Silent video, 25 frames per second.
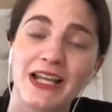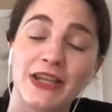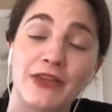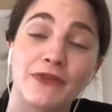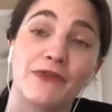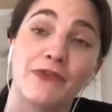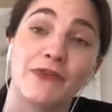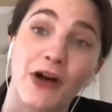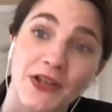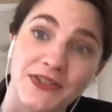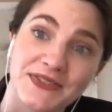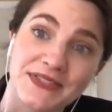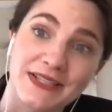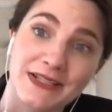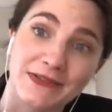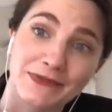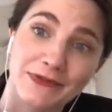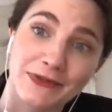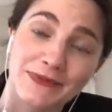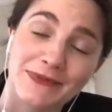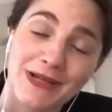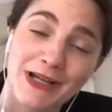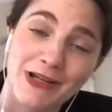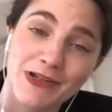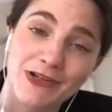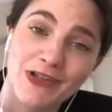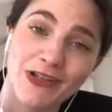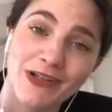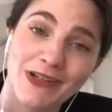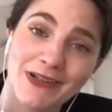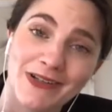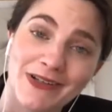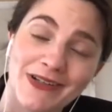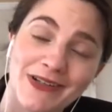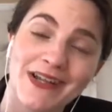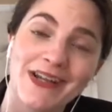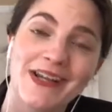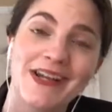the false
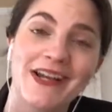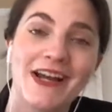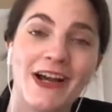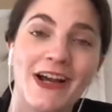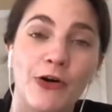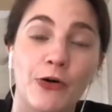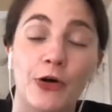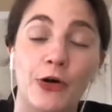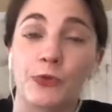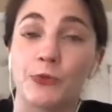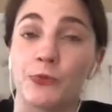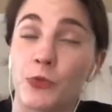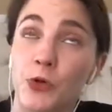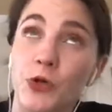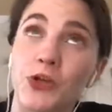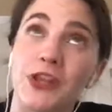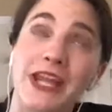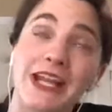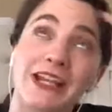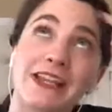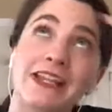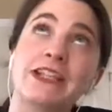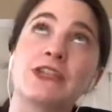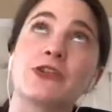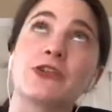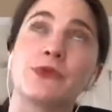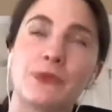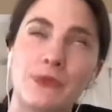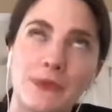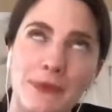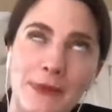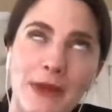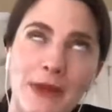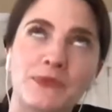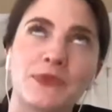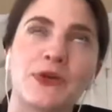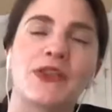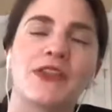information or more likely to
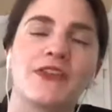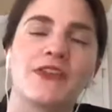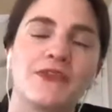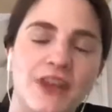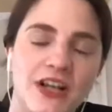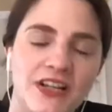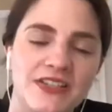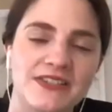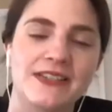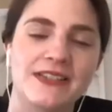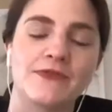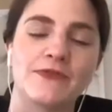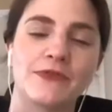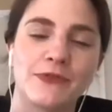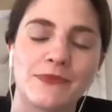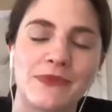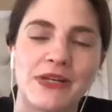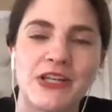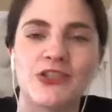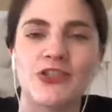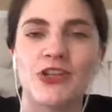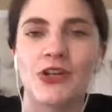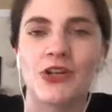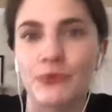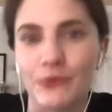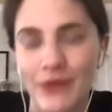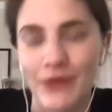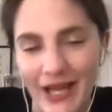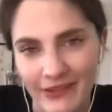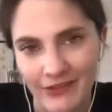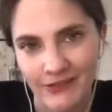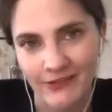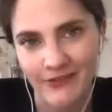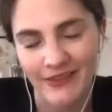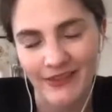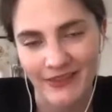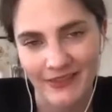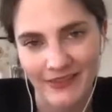remember the false information
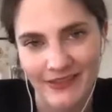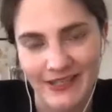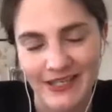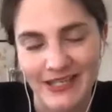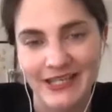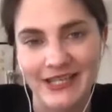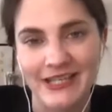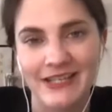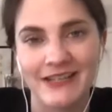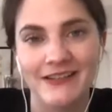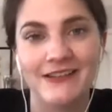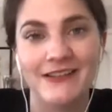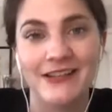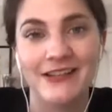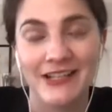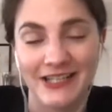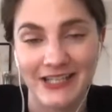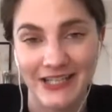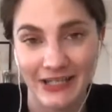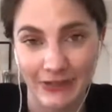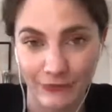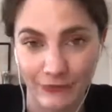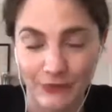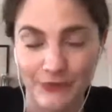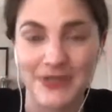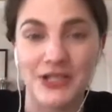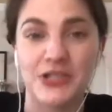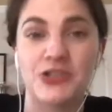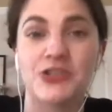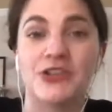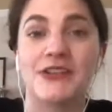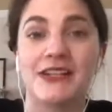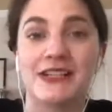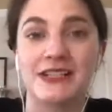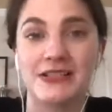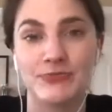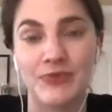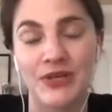rather than the the
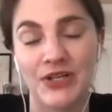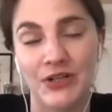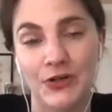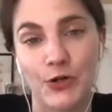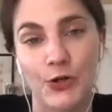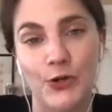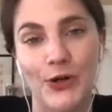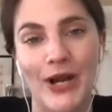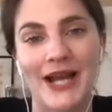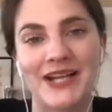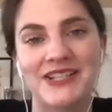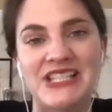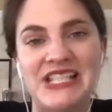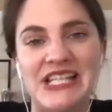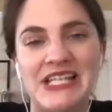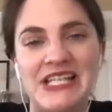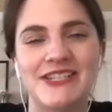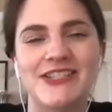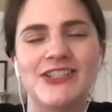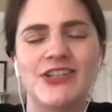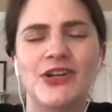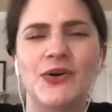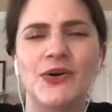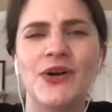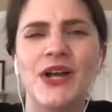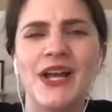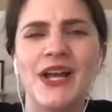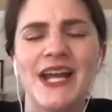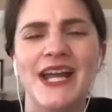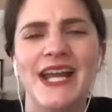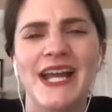information that's been corrected so